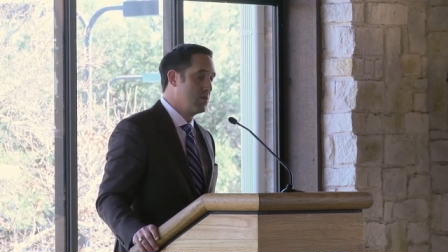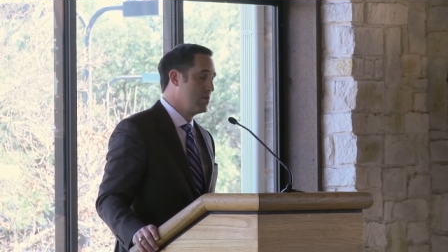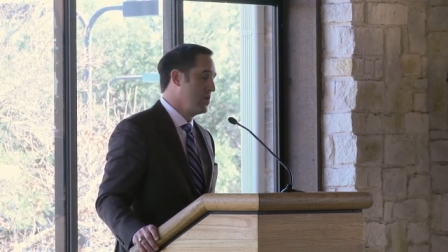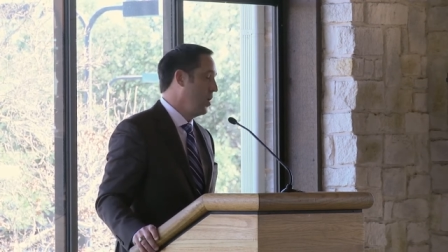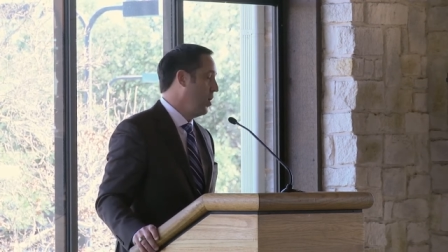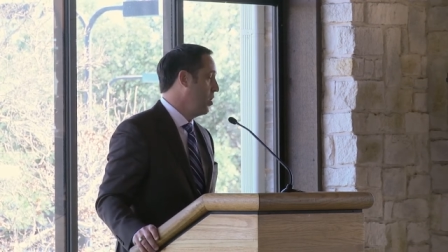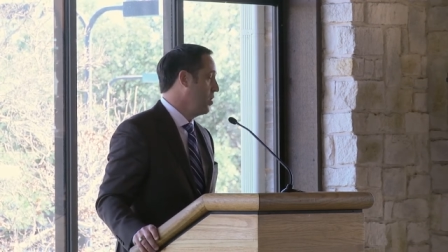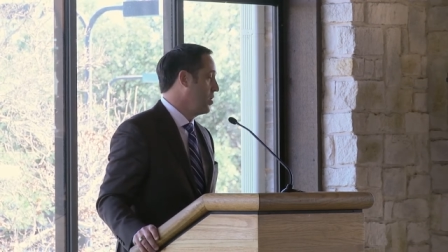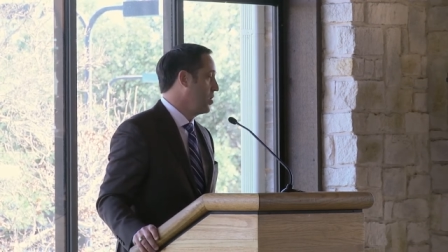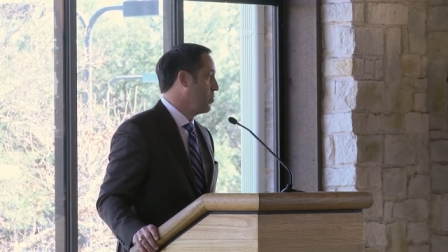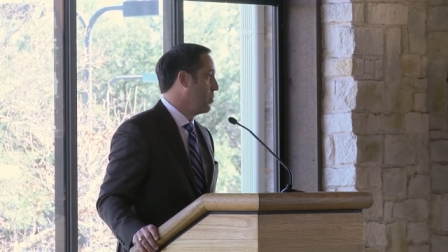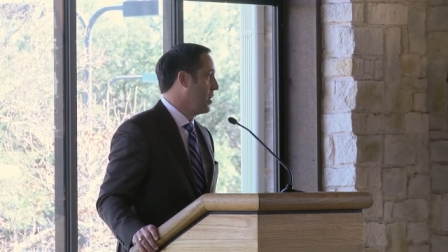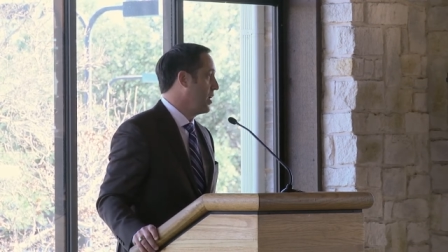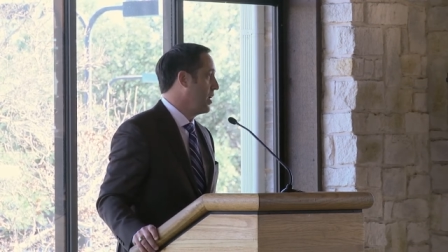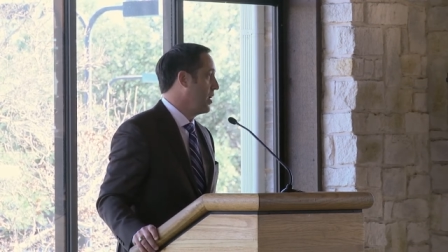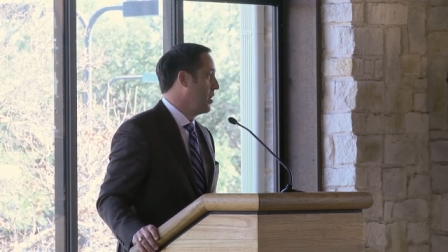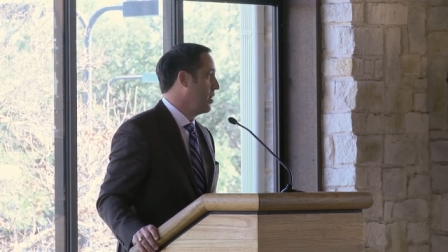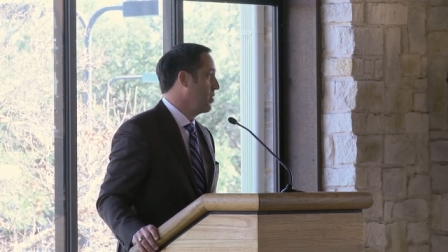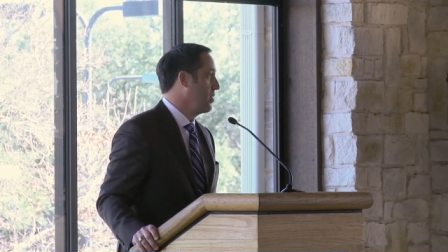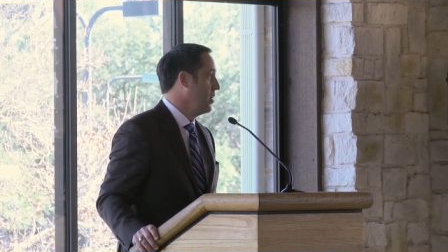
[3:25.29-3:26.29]
talk
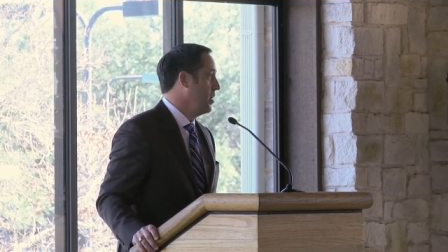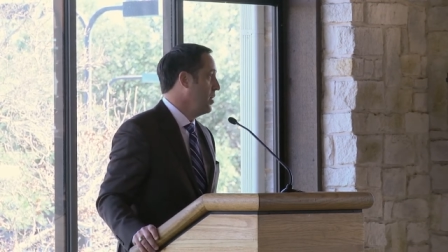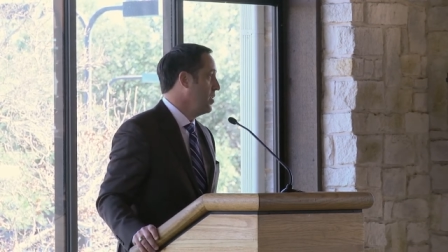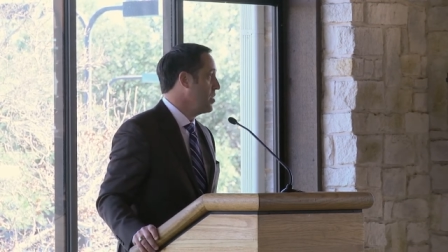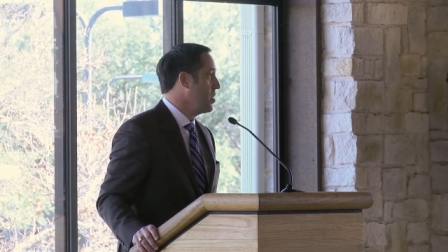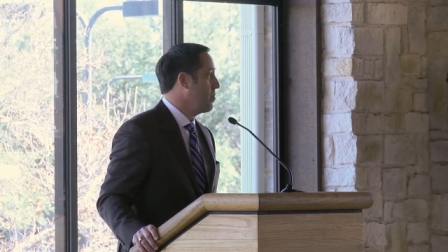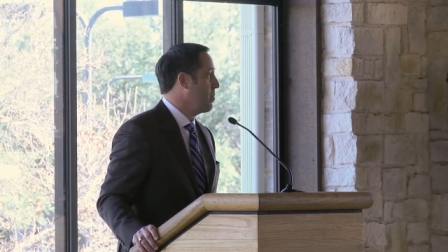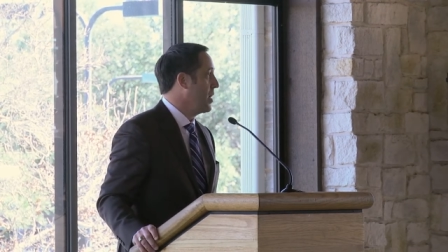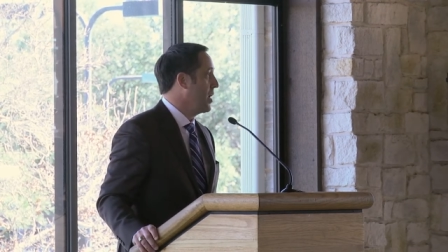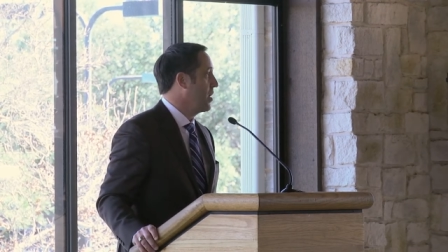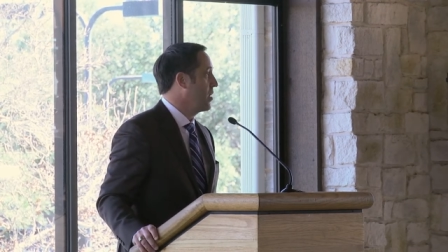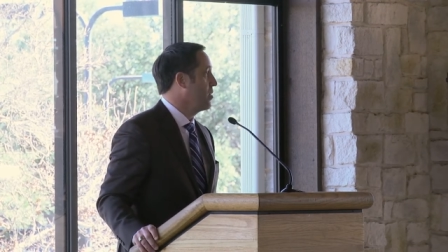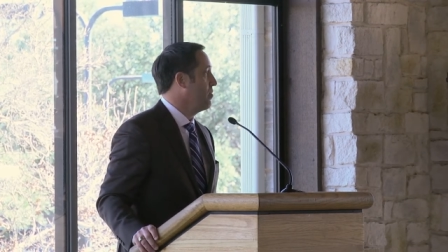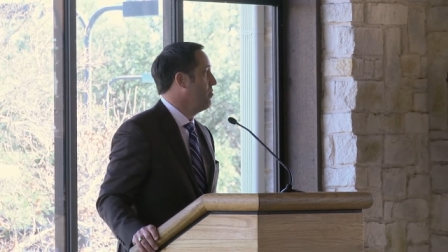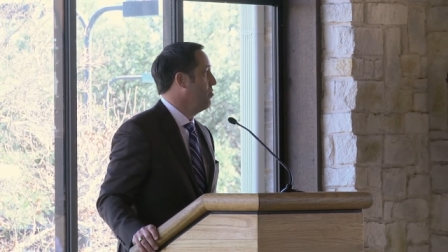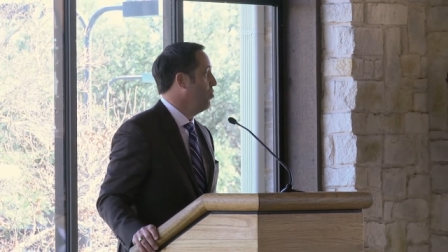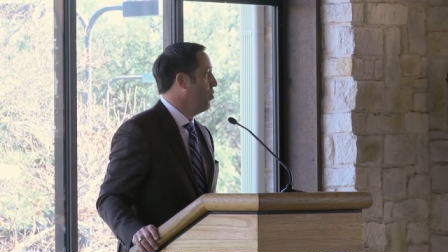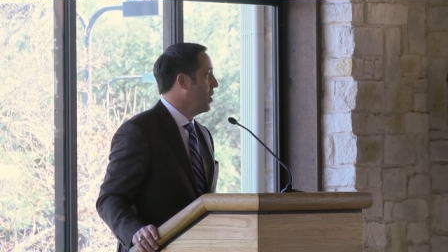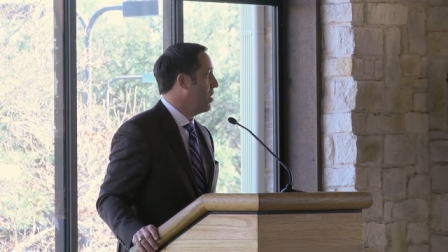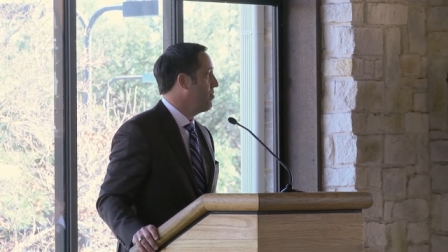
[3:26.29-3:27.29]
about the amount
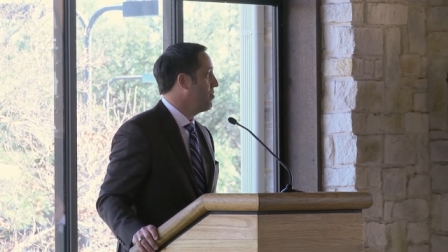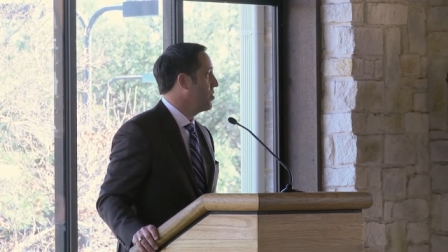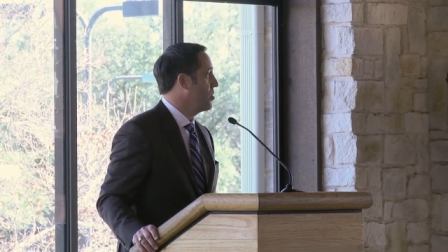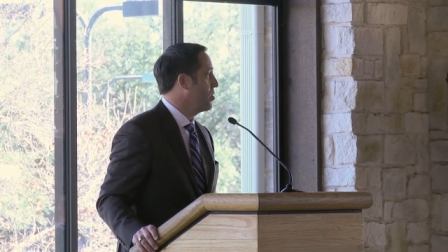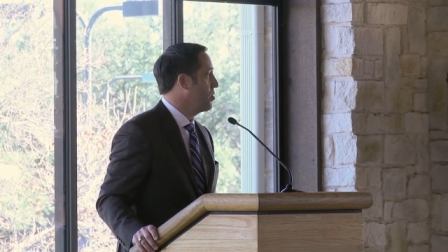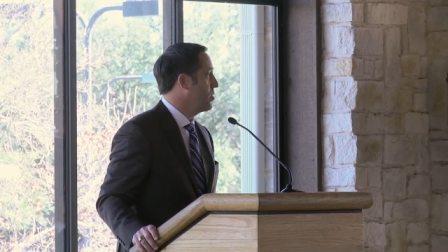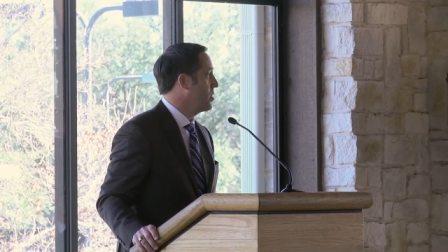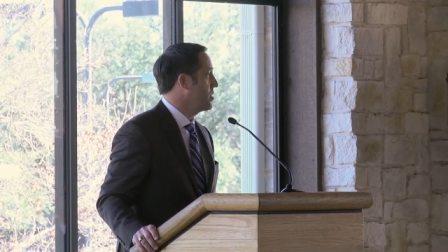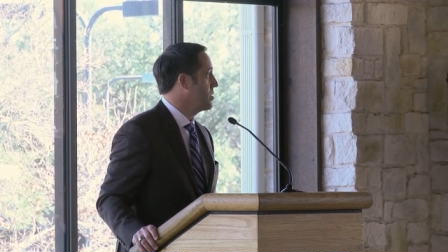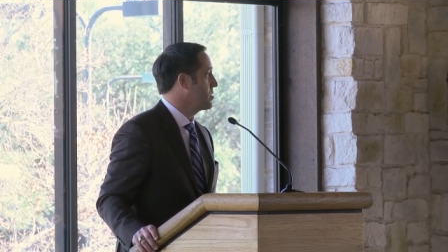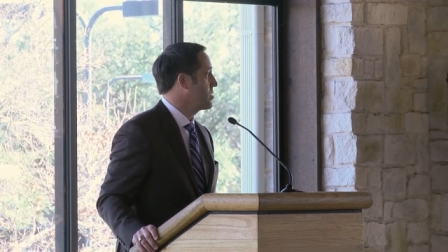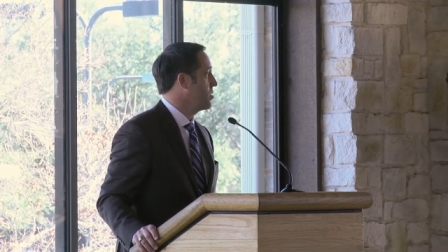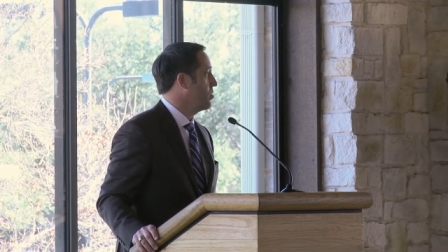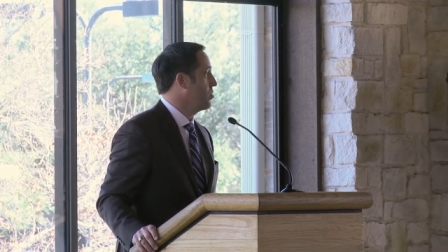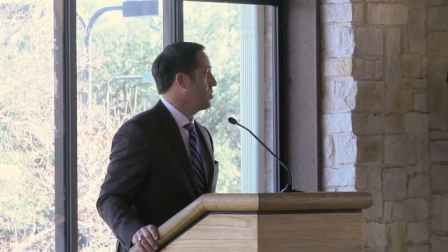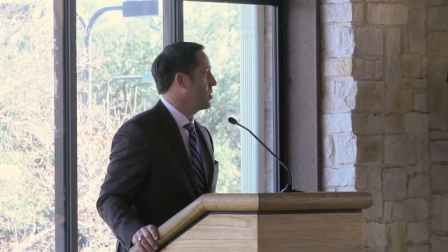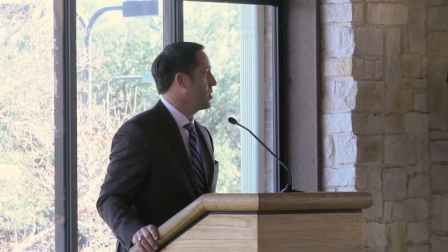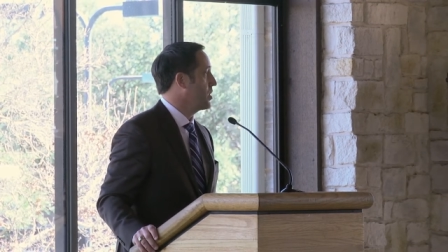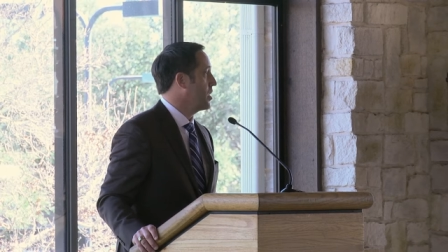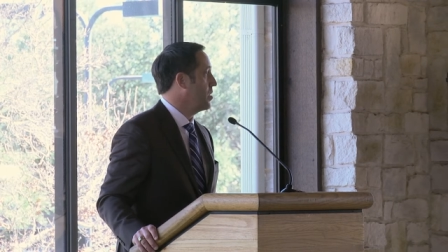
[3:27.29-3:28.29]
of revenue that is
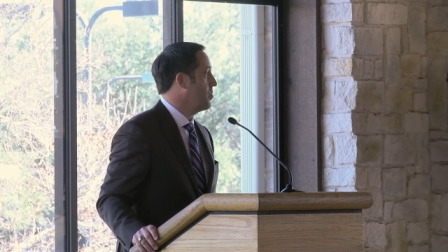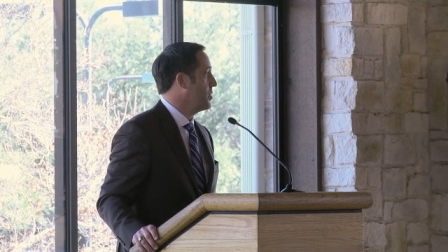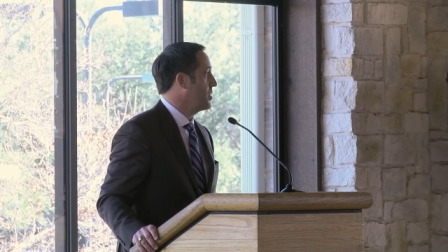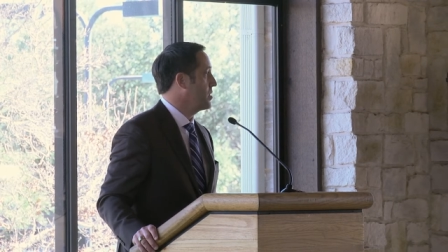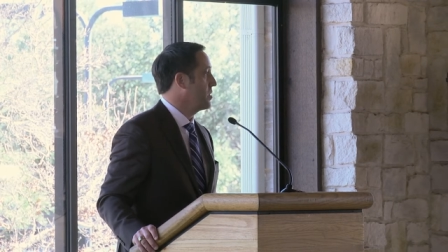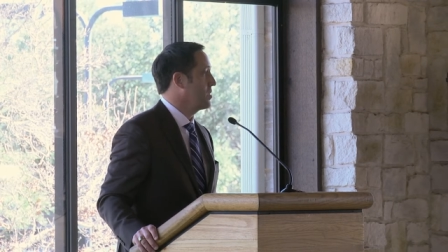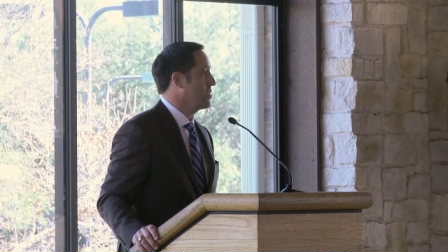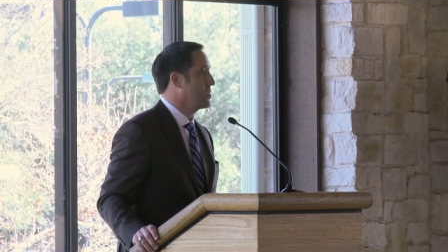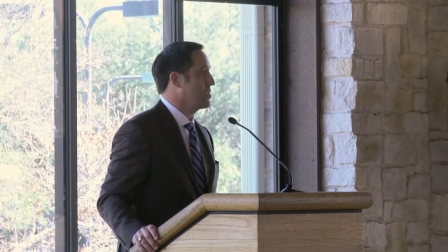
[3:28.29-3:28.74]
going to come into the